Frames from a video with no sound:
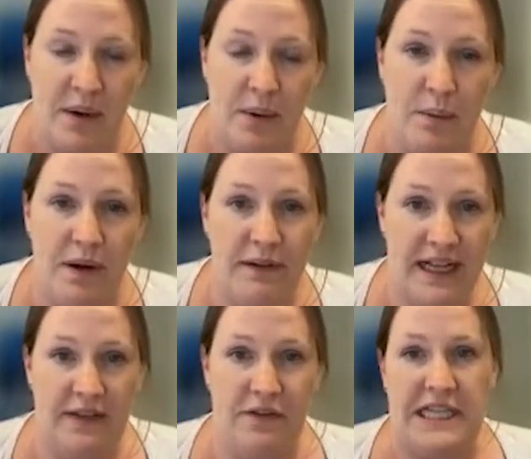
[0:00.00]
We're
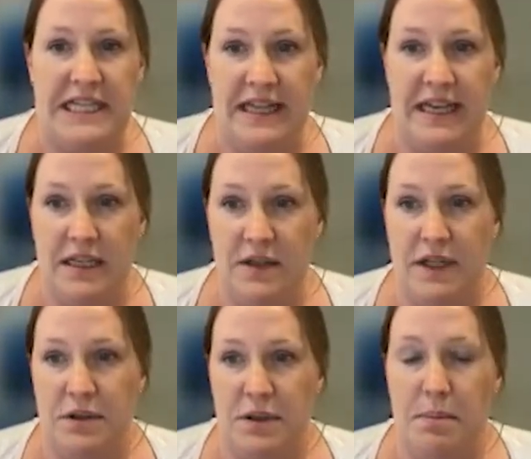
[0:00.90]
really finding that
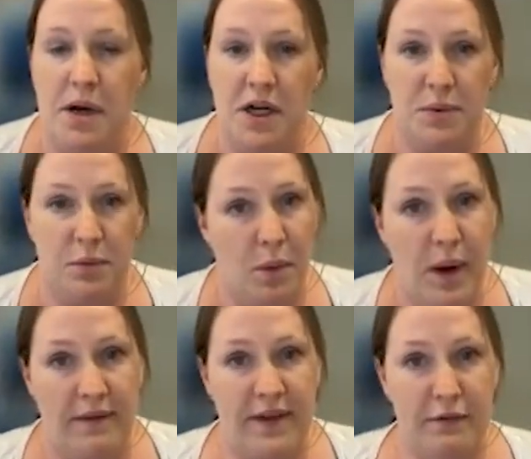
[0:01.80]
individuals are much more
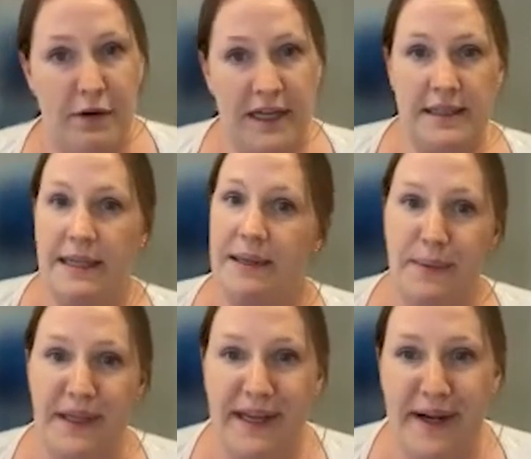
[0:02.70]
aware of their rights
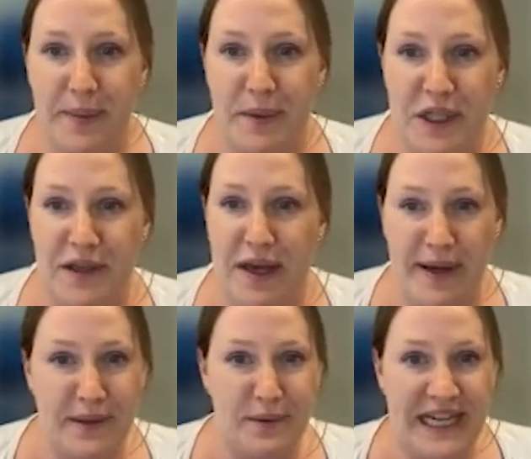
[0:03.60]
when it comes to their
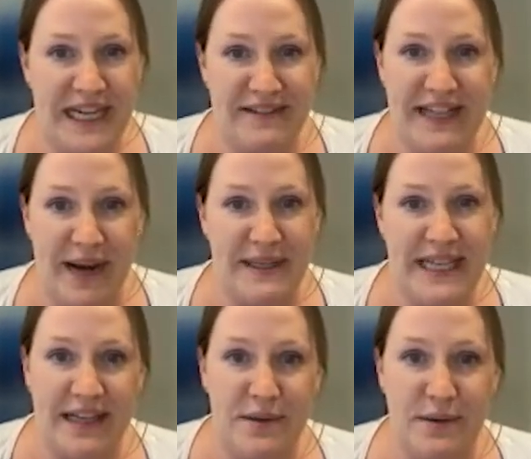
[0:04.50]
personal data and how
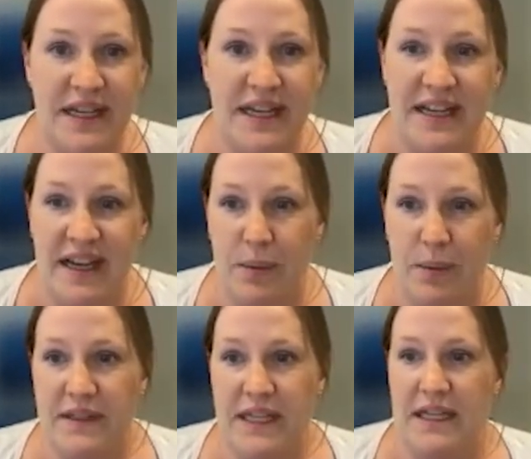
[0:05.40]
it's handled, and
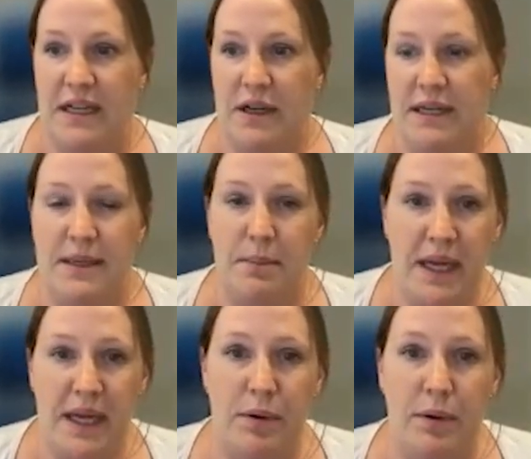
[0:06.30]
we've seen an increase in
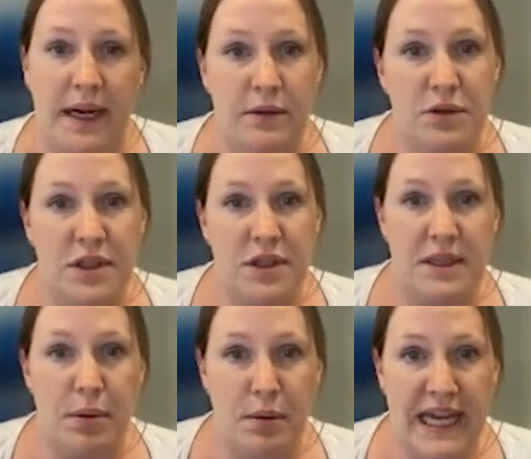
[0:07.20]
people, and not just
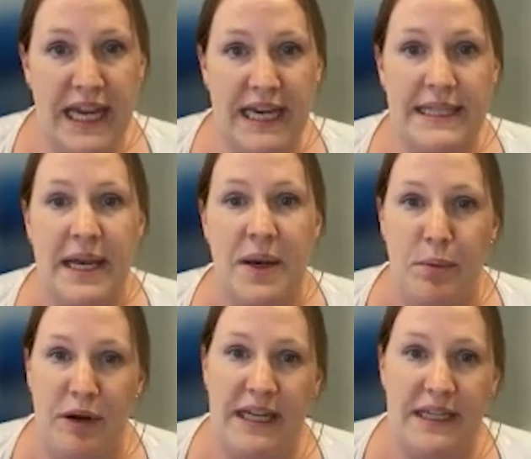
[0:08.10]
employees,
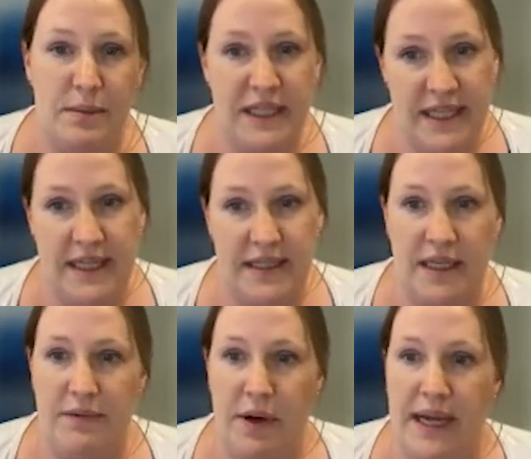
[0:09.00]
bringing subject
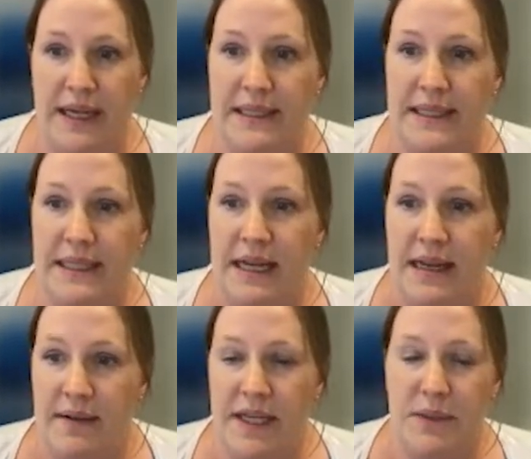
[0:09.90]
access requests.
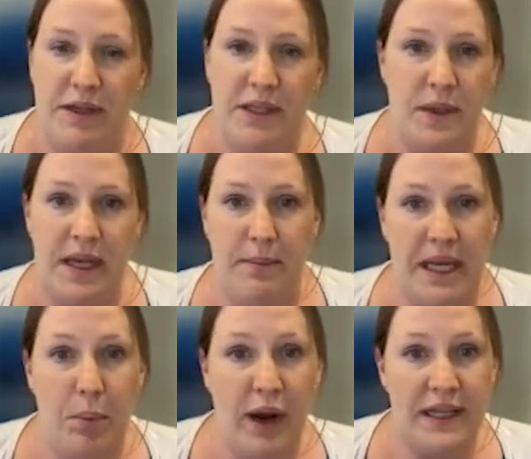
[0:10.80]
This brings with it
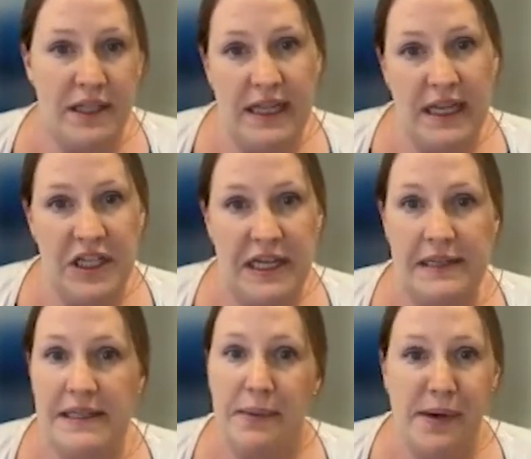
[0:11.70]
many practical
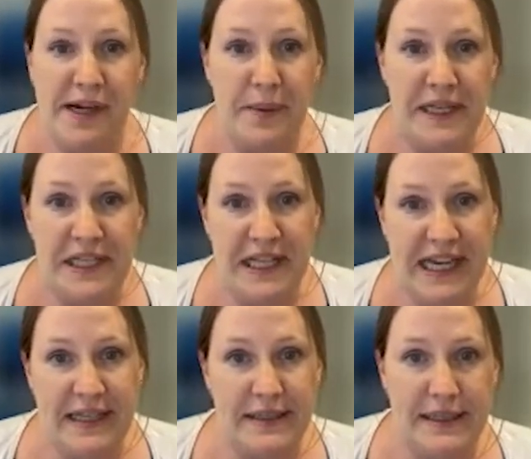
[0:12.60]
issues, and we're hoping to
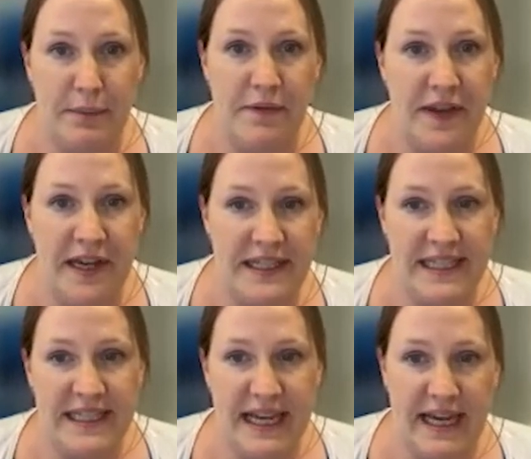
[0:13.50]
look into some of those
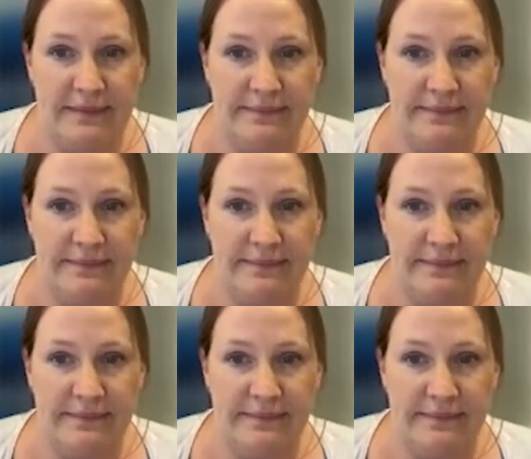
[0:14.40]
today.